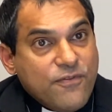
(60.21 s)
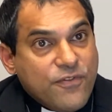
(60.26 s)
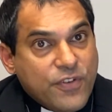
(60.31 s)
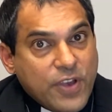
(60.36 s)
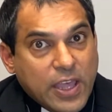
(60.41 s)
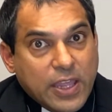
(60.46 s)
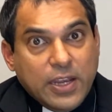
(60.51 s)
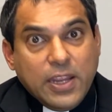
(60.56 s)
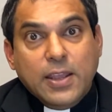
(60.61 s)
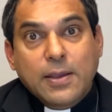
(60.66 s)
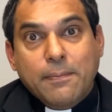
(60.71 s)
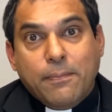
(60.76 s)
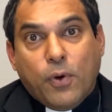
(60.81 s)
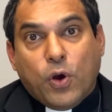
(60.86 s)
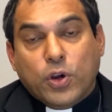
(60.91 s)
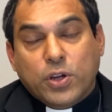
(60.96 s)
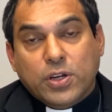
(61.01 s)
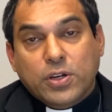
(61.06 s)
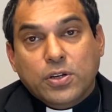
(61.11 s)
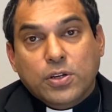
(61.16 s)
very
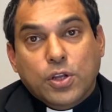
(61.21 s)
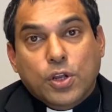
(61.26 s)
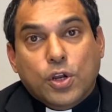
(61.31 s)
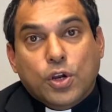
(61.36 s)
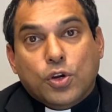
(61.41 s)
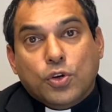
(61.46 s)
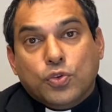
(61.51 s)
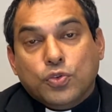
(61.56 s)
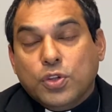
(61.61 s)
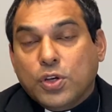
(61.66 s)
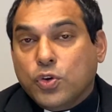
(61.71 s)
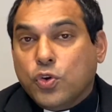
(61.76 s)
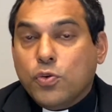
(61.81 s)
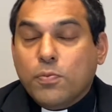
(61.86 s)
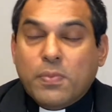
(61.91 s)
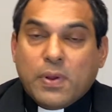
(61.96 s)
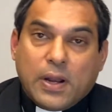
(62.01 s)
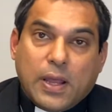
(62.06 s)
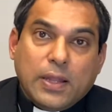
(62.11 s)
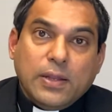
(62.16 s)
important to the
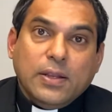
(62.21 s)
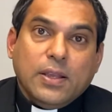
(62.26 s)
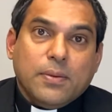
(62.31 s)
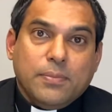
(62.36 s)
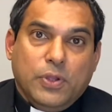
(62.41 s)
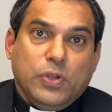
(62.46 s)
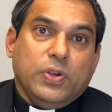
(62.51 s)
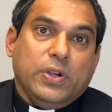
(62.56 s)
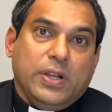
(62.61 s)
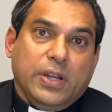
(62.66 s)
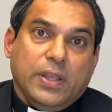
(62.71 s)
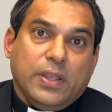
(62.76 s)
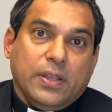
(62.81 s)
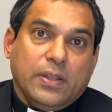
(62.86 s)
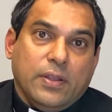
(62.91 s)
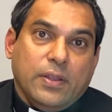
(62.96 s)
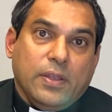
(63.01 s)
Qumran community.